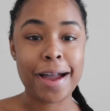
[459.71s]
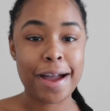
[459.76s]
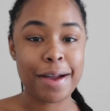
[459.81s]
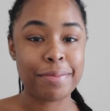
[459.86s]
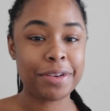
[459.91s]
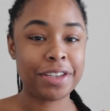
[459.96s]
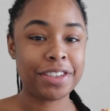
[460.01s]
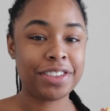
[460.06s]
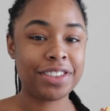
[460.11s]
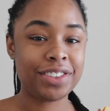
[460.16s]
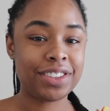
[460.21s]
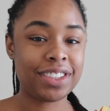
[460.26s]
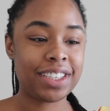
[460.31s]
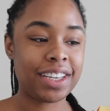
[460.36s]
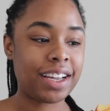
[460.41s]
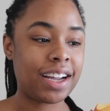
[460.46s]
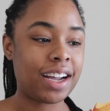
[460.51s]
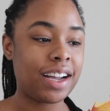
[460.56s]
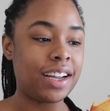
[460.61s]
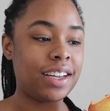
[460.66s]
Happy
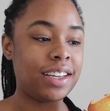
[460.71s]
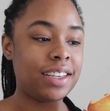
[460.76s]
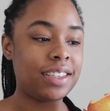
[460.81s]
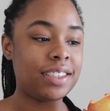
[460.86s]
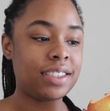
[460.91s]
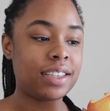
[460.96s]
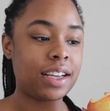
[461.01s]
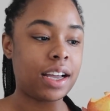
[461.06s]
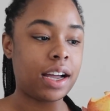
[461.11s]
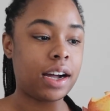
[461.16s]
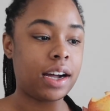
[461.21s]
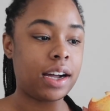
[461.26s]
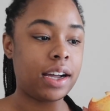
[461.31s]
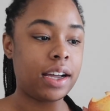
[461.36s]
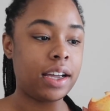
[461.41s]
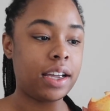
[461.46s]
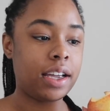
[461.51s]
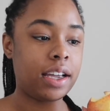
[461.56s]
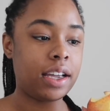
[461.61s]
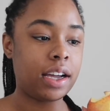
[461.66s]
Tuesday, guys.
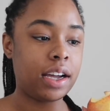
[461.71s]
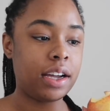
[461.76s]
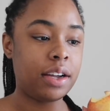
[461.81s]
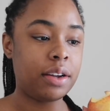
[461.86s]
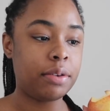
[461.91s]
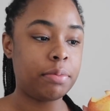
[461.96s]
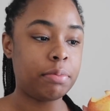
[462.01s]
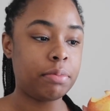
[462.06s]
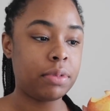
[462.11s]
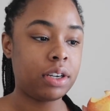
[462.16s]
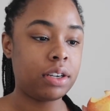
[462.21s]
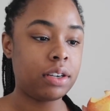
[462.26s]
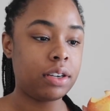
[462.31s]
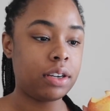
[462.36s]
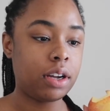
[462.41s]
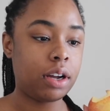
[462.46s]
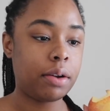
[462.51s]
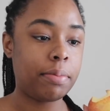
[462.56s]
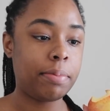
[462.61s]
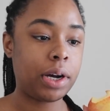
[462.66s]
I am
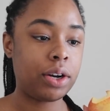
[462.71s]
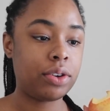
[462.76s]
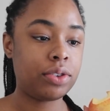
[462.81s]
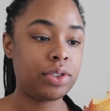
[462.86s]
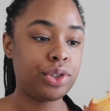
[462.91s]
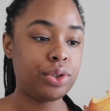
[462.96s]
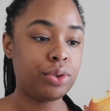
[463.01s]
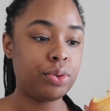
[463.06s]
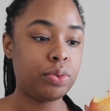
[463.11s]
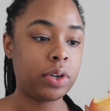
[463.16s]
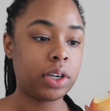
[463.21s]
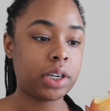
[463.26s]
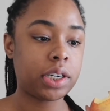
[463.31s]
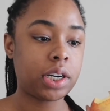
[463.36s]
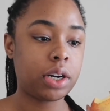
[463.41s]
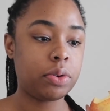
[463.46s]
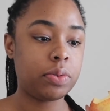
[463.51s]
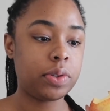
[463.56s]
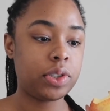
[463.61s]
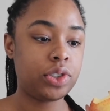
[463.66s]
about to work
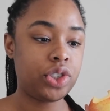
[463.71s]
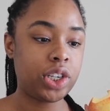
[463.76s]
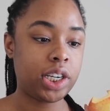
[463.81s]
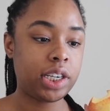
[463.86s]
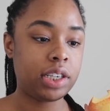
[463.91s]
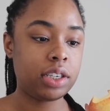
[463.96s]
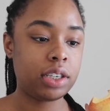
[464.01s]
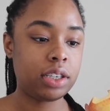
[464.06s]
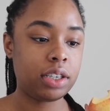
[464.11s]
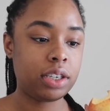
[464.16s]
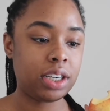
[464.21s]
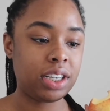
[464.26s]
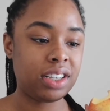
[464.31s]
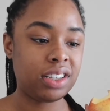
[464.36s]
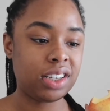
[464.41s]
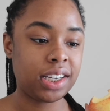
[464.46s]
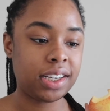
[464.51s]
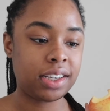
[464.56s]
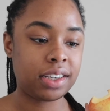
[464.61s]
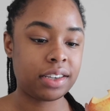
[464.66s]
out with Jaden
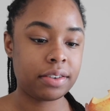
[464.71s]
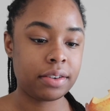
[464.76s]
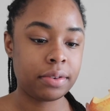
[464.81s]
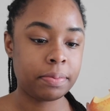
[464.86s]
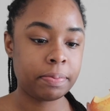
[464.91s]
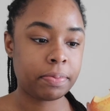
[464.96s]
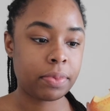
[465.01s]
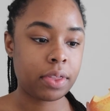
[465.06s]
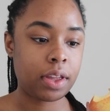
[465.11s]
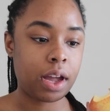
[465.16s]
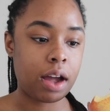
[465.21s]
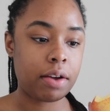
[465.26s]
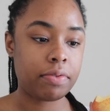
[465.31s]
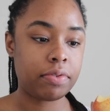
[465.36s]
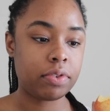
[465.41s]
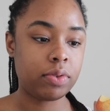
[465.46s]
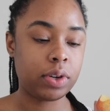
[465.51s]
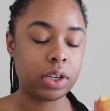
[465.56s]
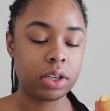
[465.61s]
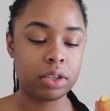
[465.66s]
in like
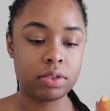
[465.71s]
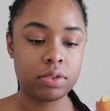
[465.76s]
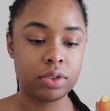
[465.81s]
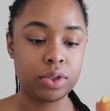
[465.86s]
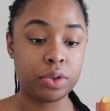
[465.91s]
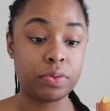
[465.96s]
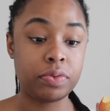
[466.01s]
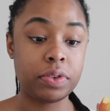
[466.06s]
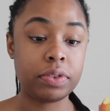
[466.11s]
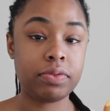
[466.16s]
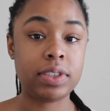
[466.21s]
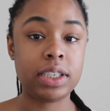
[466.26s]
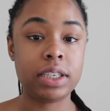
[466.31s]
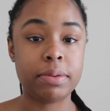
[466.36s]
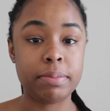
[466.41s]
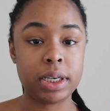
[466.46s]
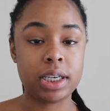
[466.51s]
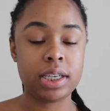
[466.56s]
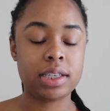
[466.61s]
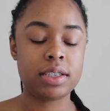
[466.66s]

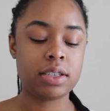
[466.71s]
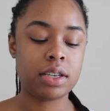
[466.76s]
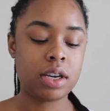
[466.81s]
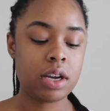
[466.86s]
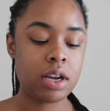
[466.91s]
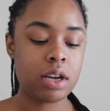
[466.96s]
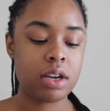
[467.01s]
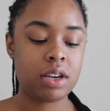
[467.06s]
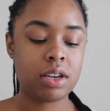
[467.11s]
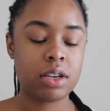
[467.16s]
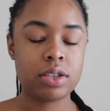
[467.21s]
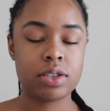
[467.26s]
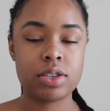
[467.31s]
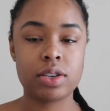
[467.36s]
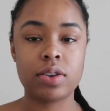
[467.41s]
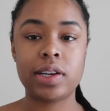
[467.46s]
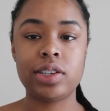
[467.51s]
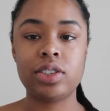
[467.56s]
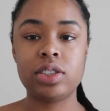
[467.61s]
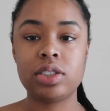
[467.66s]
15 minutes.
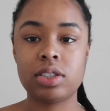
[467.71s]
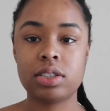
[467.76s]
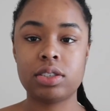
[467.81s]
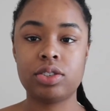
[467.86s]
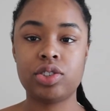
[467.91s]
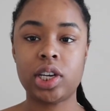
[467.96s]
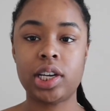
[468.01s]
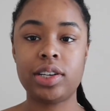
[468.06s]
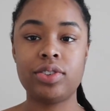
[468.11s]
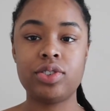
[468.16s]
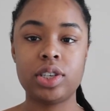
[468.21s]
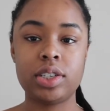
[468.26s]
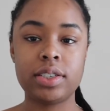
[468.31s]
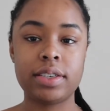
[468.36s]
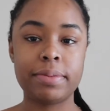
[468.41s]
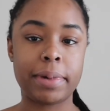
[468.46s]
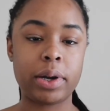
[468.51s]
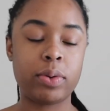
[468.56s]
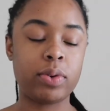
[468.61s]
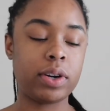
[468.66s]
So I just changed
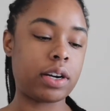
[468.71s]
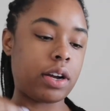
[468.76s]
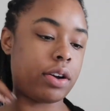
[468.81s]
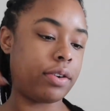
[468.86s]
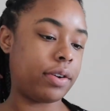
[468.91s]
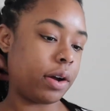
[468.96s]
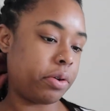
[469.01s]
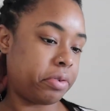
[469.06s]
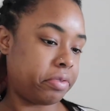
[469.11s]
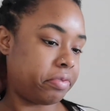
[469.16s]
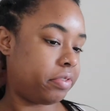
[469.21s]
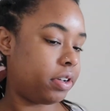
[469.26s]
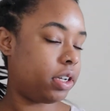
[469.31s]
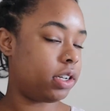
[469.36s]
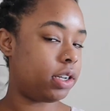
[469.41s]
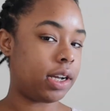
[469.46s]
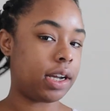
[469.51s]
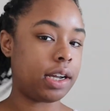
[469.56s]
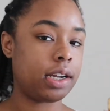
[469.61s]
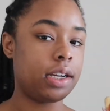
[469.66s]
into my workout
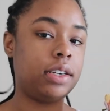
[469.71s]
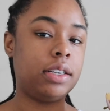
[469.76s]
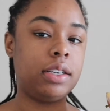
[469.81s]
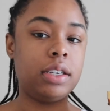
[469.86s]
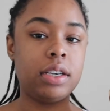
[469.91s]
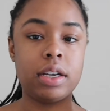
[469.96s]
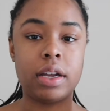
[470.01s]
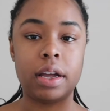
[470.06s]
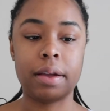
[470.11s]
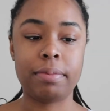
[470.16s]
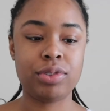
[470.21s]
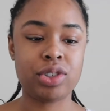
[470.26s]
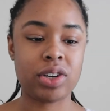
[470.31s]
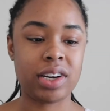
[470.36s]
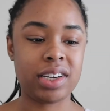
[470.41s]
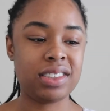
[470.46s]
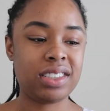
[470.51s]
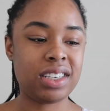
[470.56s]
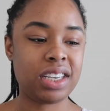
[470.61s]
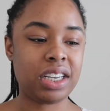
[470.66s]
outfit and I'm
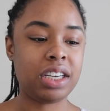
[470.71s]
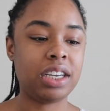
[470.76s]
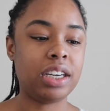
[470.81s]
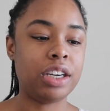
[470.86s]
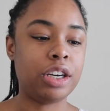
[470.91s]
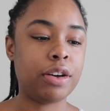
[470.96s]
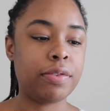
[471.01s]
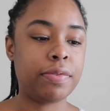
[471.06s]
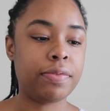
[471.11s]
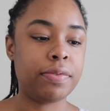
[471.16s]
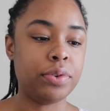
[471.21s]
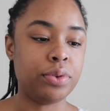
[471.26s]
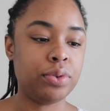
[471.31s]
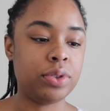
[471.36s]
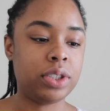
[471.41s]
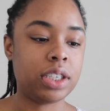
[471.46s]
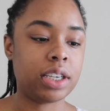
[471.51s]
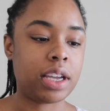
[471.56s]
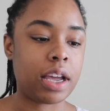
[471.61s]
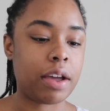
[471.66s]
trying to eat enough
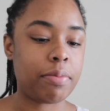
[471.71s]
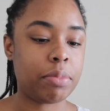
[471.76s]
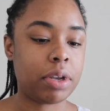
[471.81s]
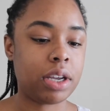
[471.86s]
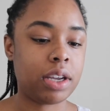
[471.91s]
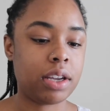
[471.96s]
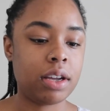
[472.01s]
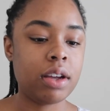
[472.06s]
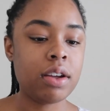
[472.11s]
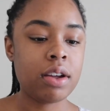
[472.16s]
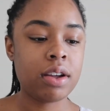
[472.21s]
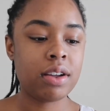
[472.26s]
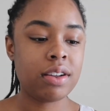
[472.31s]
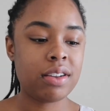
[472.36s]
food to give me